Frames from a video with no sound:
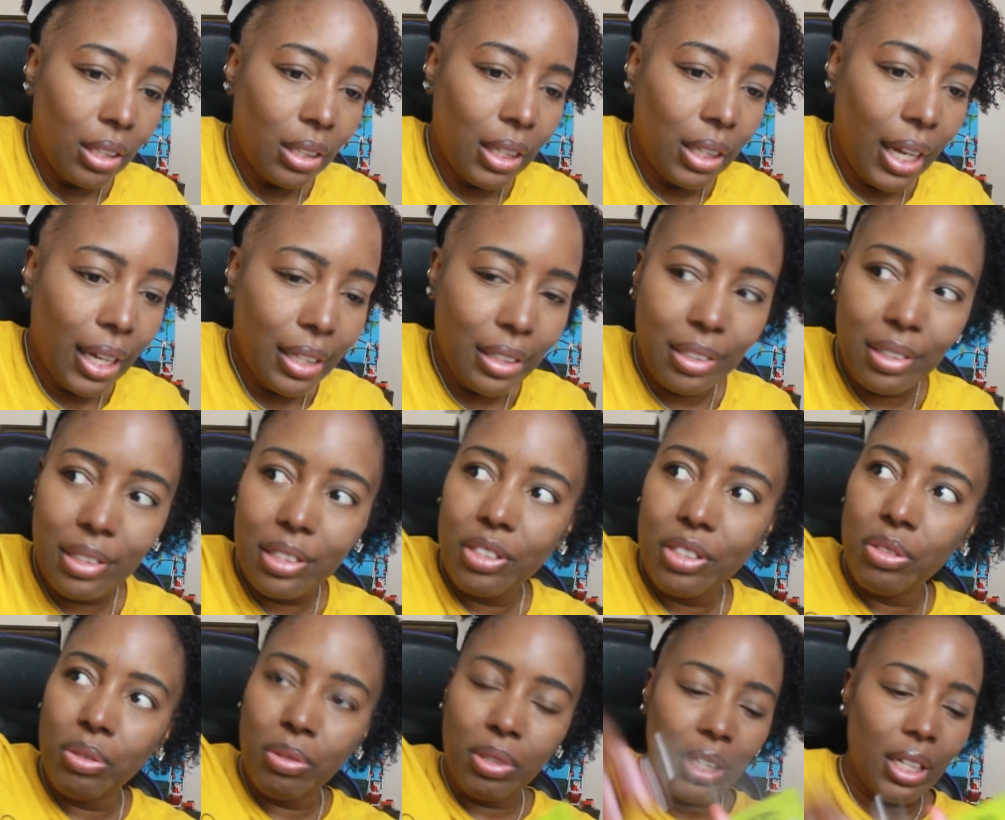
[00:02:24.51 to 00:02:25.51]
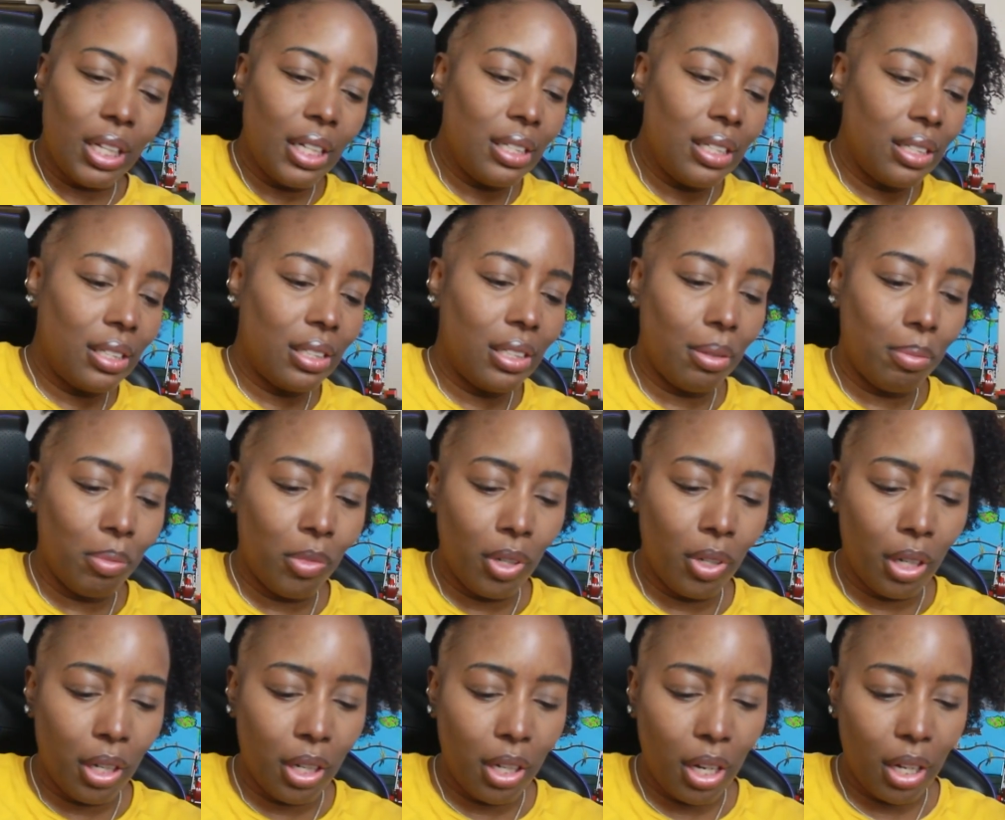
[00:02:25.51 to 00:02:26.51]
let's do this. I'm going
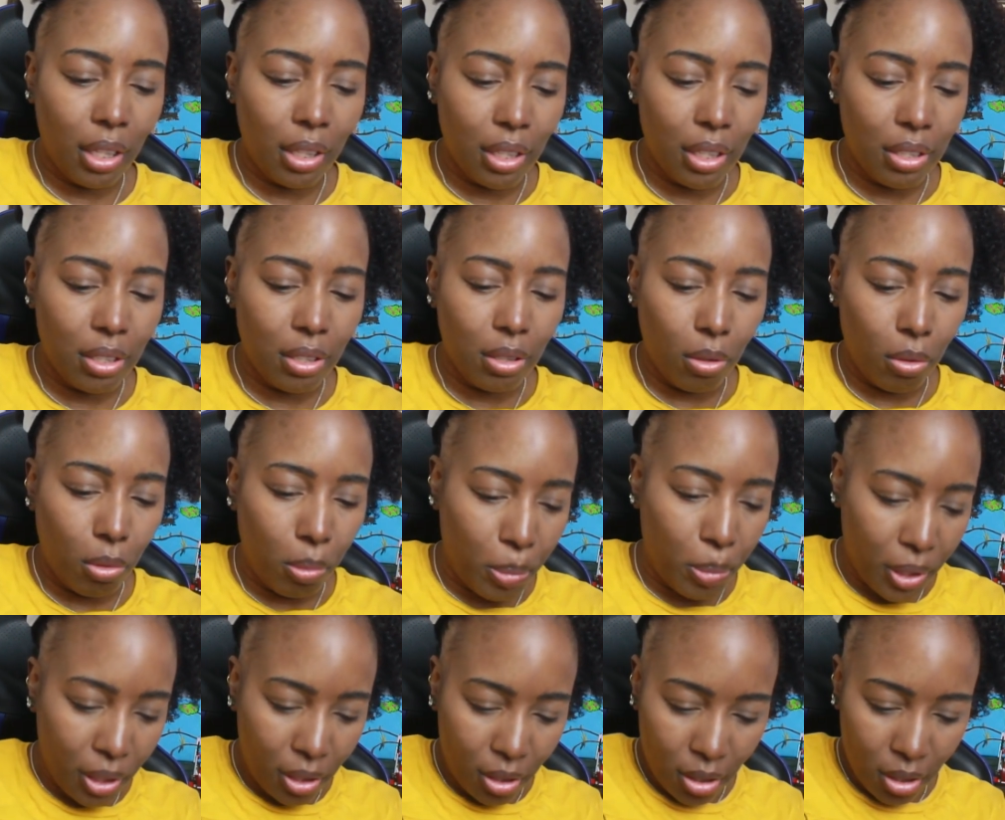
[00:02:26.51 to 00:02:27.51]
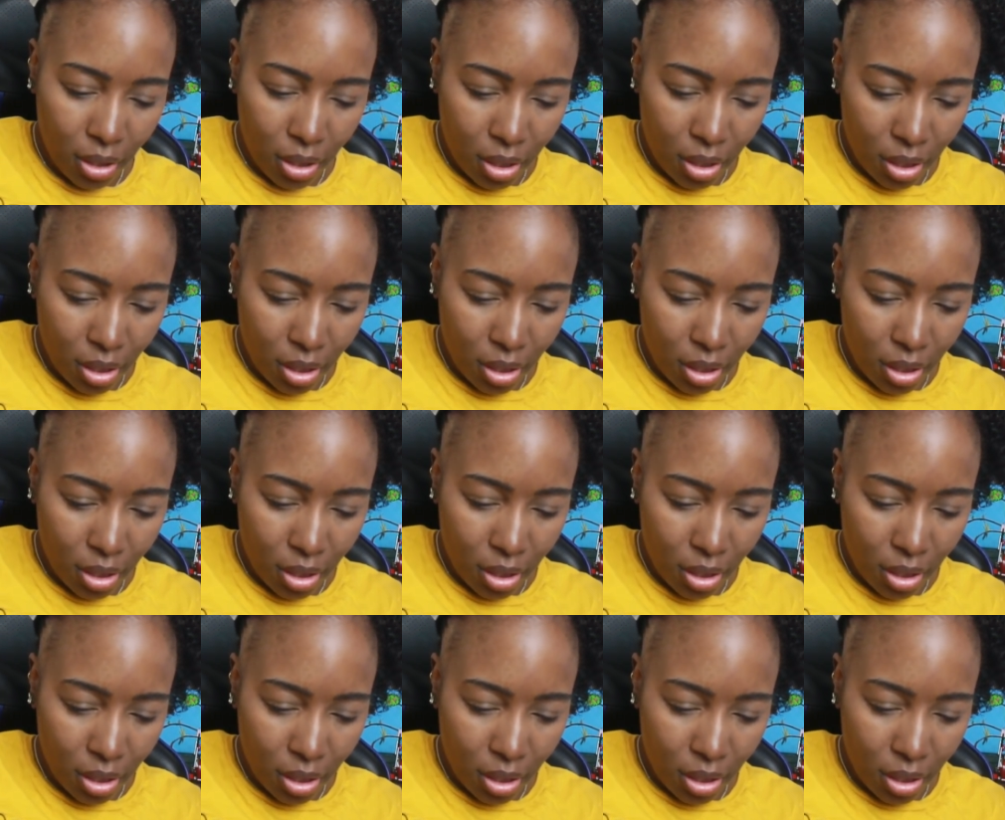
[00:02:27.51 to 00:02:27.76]
to cut this open.